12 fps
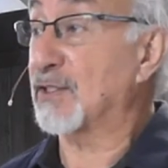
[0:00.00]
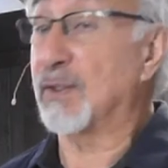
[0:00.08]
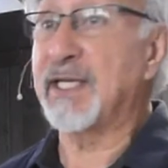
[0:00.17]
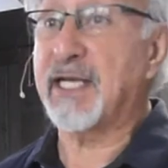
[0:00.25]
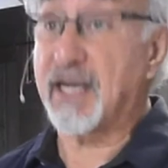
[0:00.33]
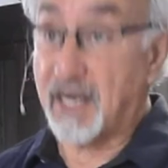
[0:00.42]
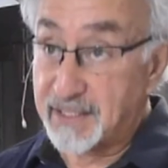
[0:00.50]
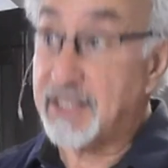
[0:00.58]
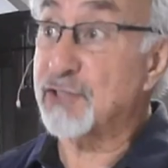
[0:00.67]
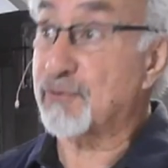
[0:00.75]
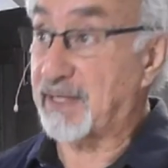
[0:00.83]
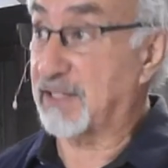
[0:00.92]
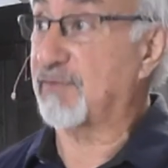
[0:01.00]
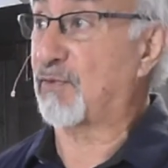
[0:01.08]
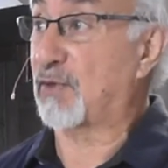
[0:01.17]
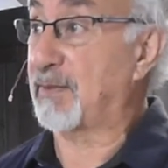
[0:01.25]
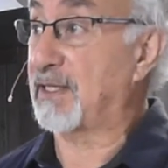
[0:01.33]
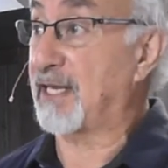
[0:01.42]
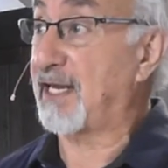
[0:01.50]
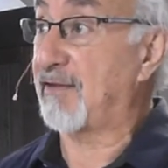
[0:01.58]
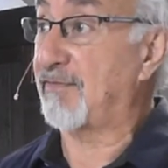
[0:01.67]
Only God can transform a life.